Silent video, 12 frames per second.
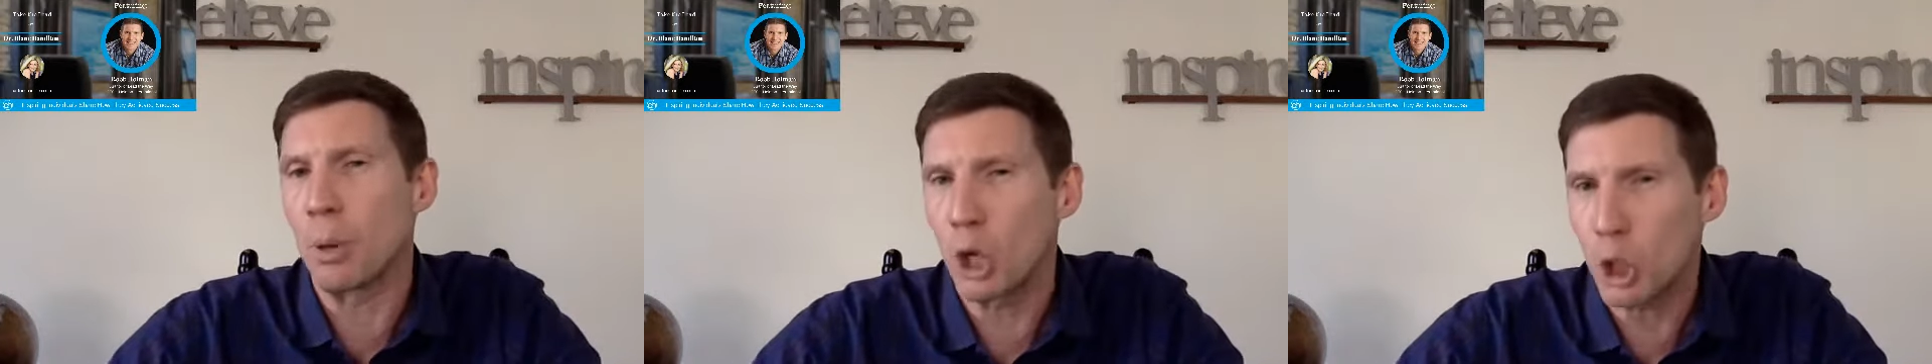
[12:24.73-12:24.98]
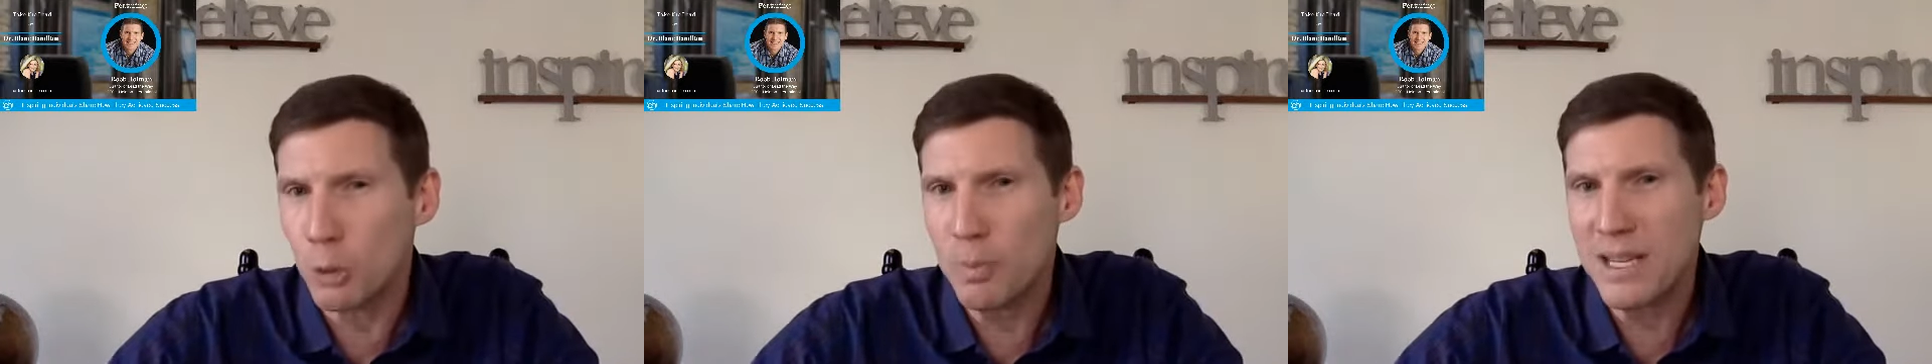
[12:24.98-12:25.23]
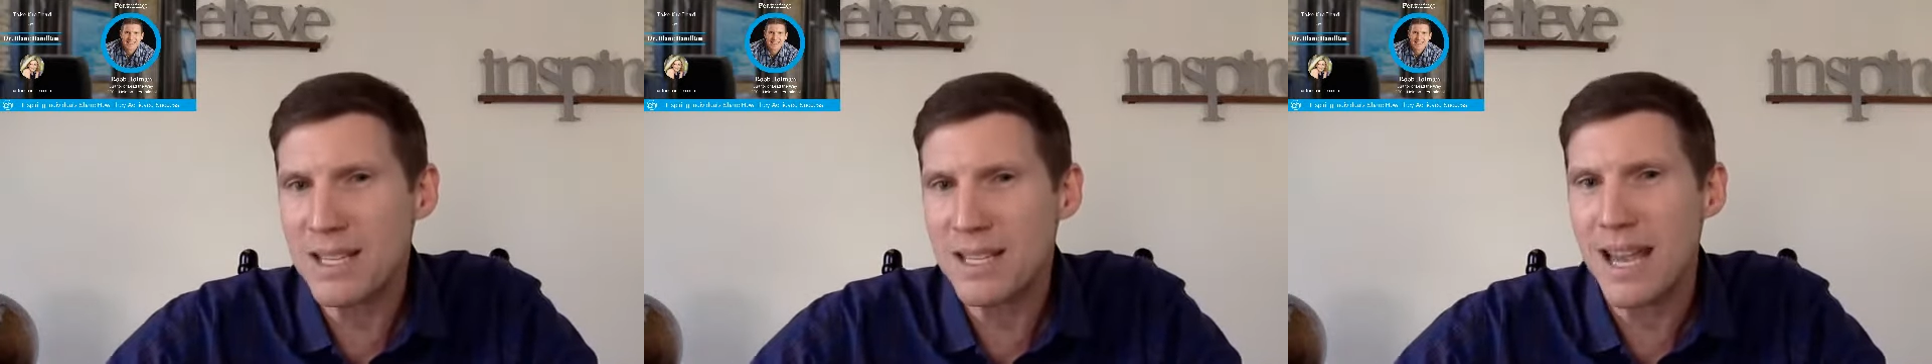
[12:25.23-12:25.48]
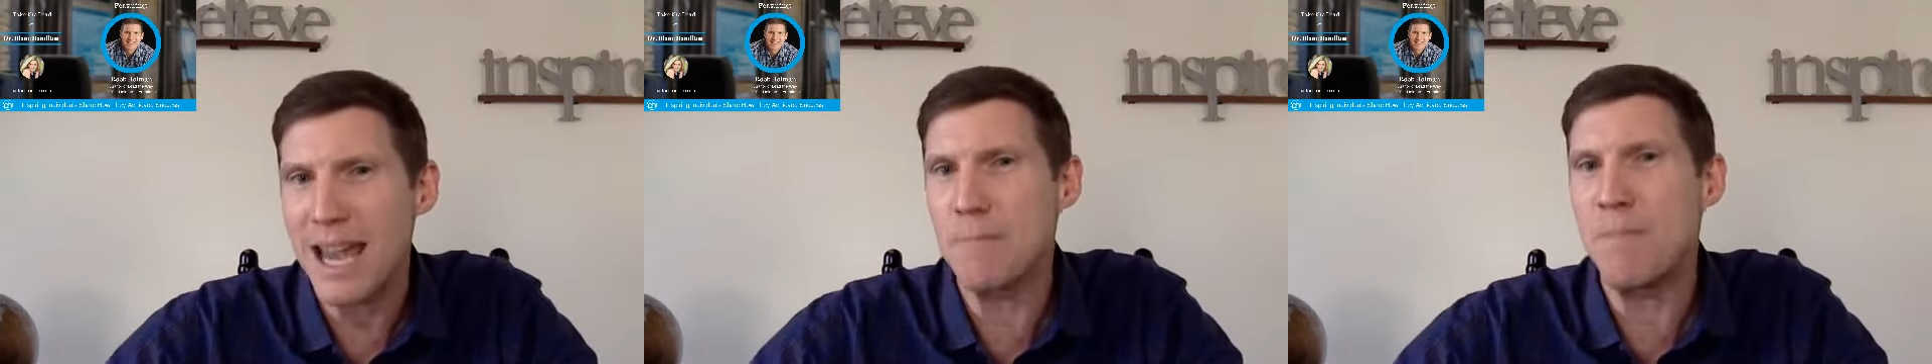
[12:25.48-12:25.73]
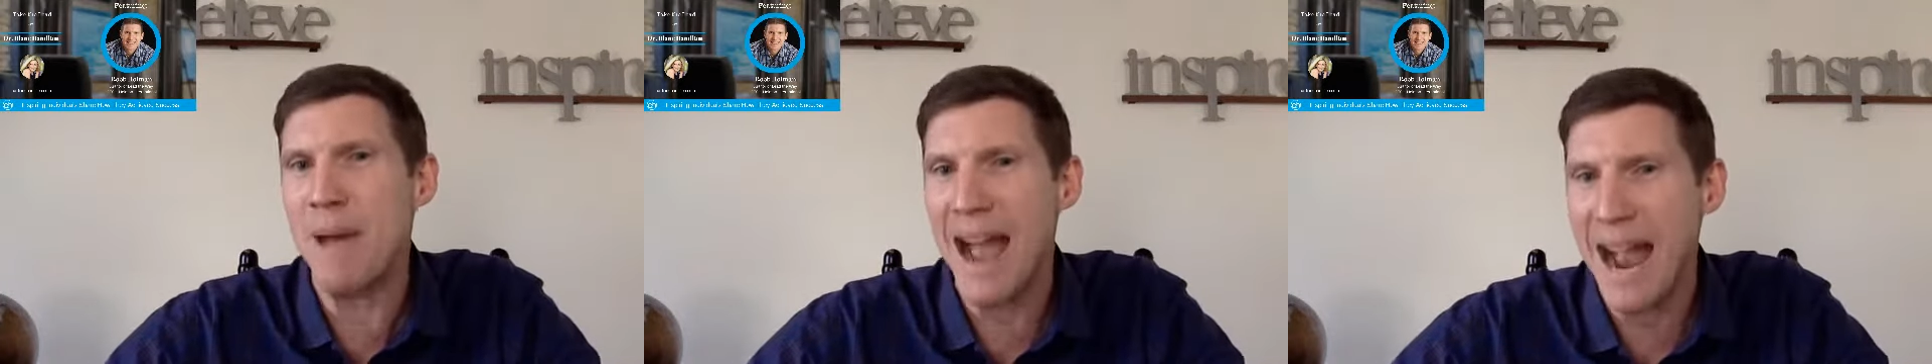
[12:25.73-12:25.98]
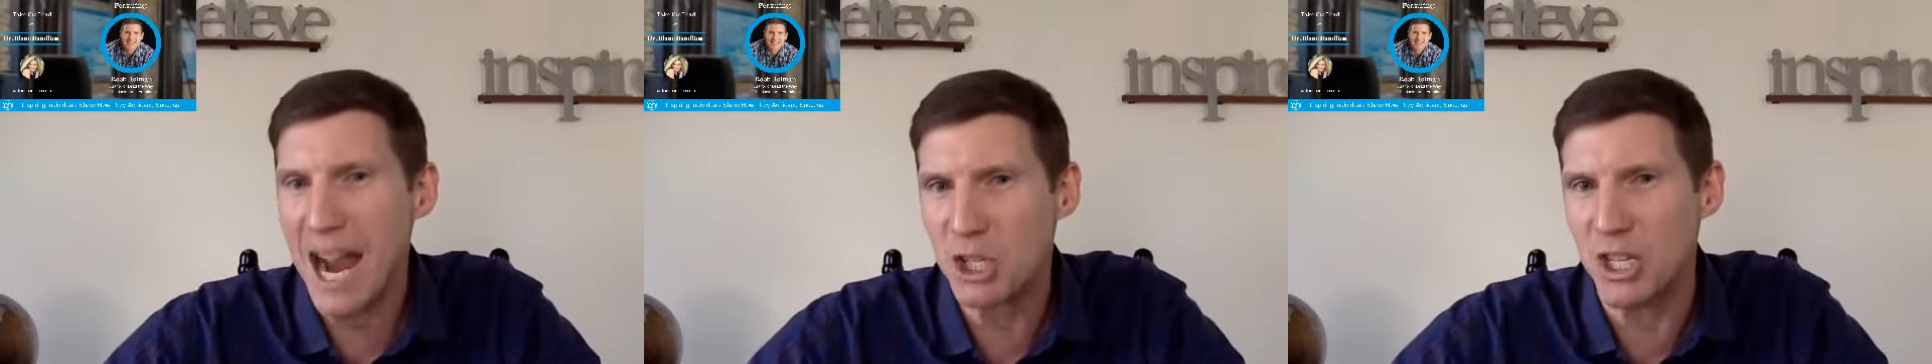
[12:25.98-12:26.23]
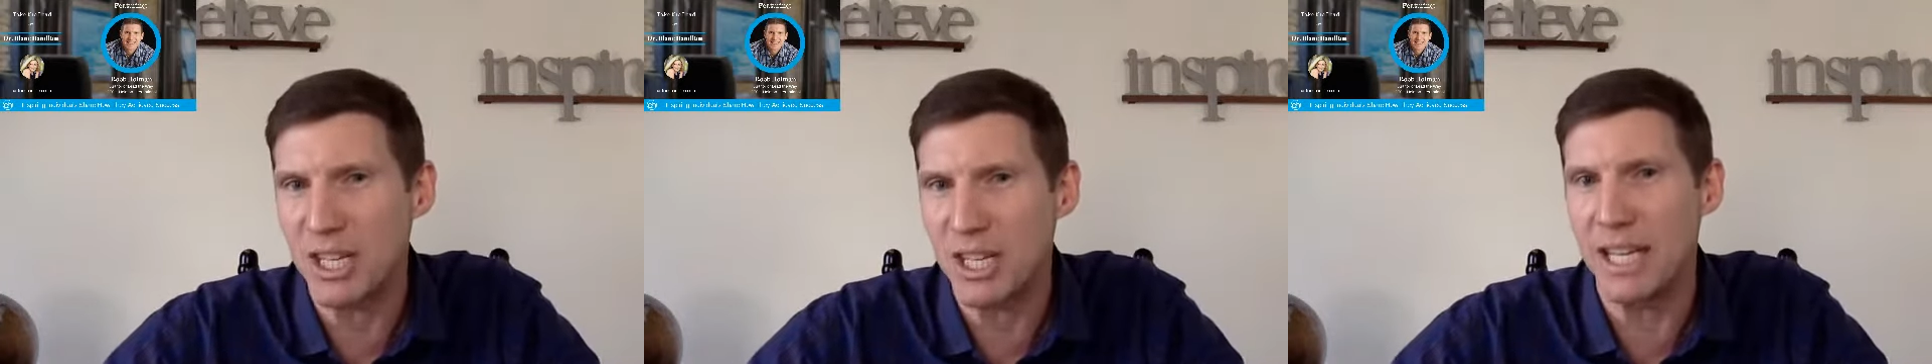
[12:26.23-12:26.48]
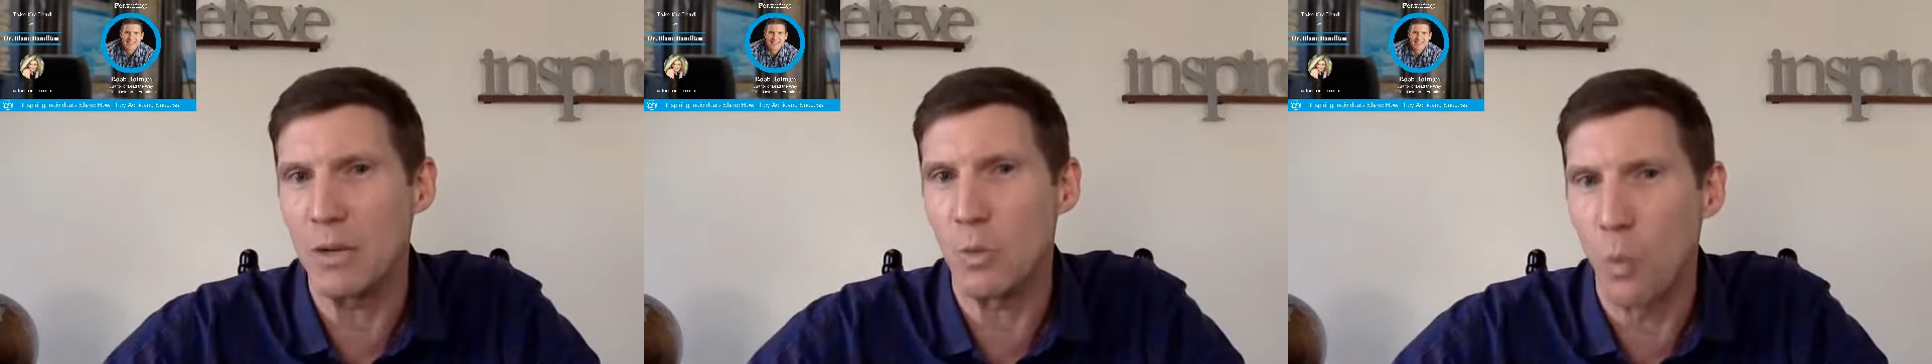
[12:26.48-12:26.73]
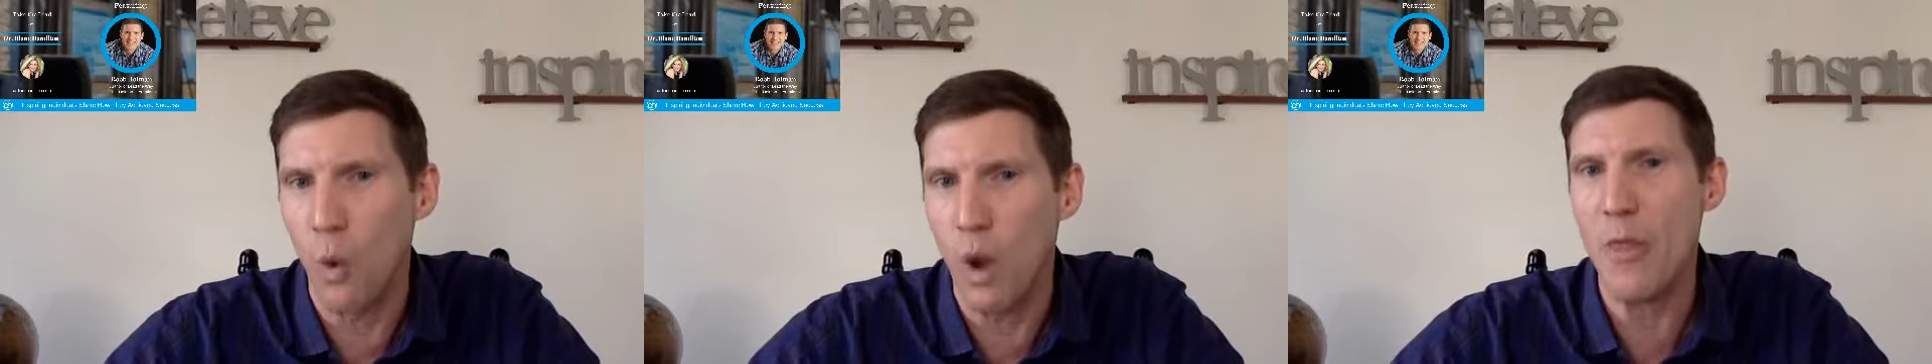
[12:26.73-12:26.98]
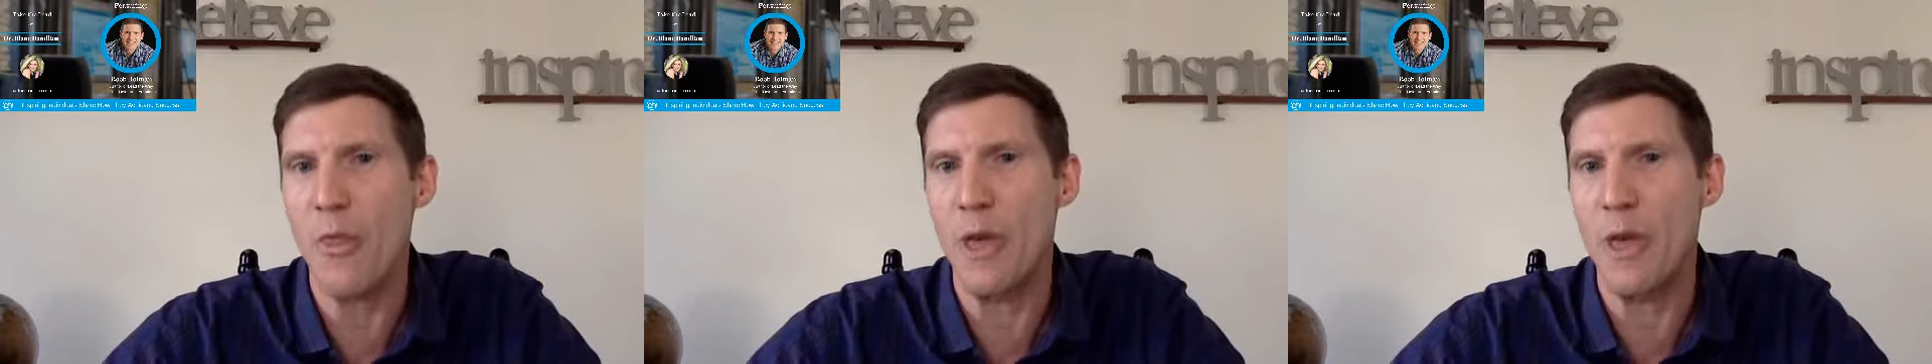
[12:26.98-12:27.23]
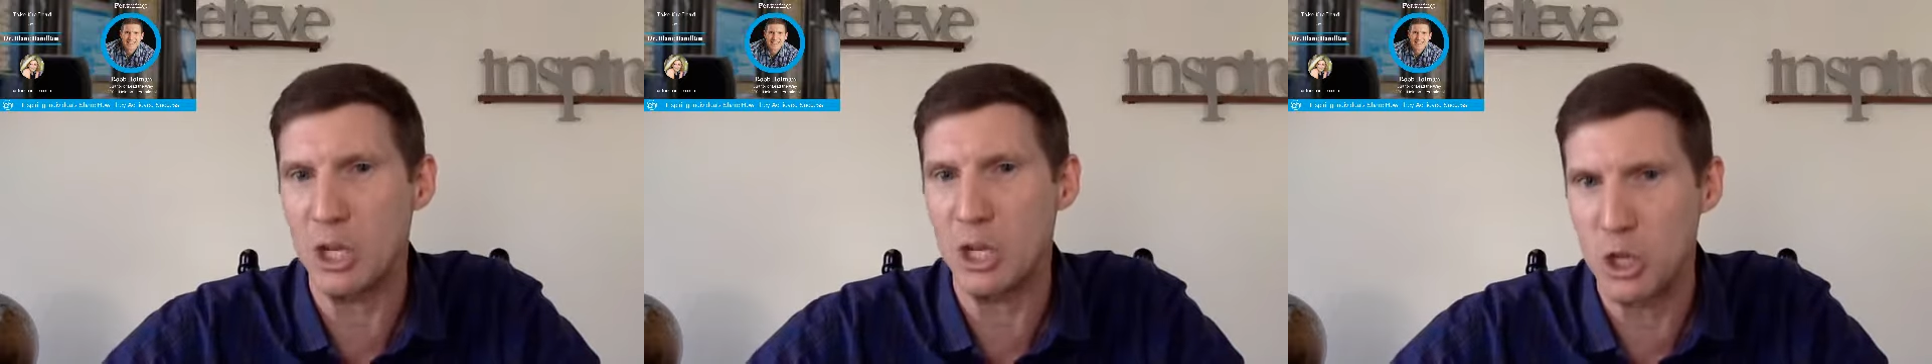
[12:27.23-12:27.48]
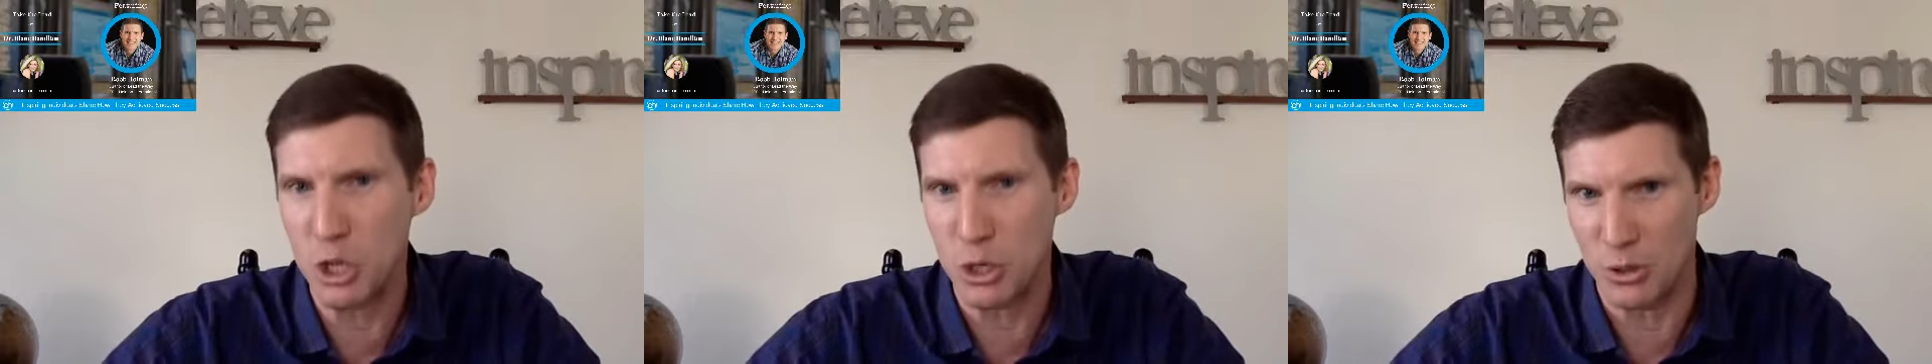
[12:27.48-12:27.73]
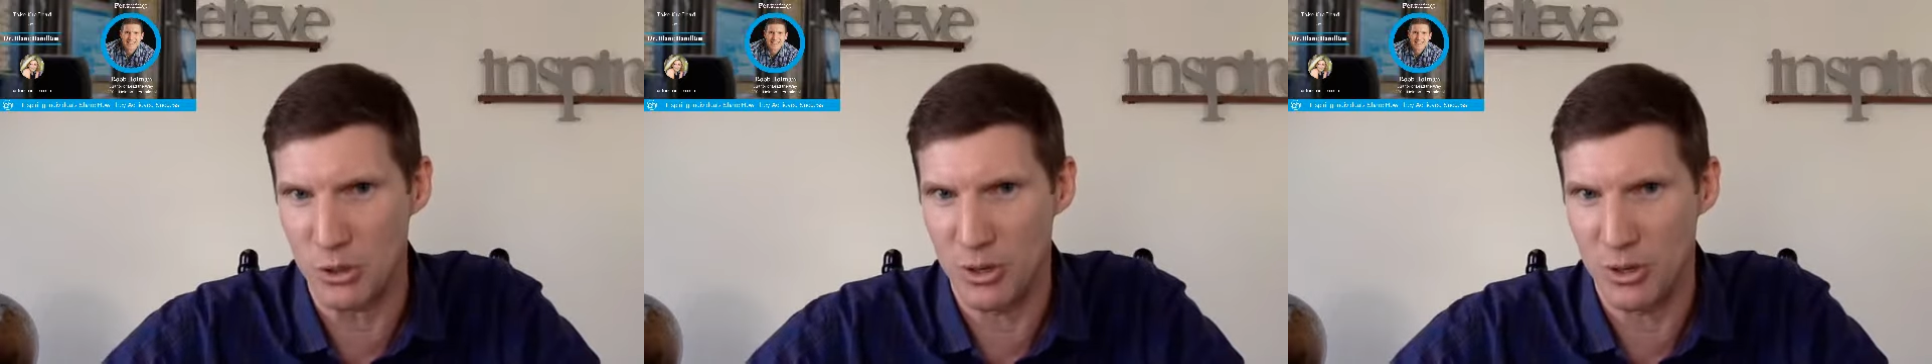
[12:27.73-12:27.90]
purpose and passion in what they do.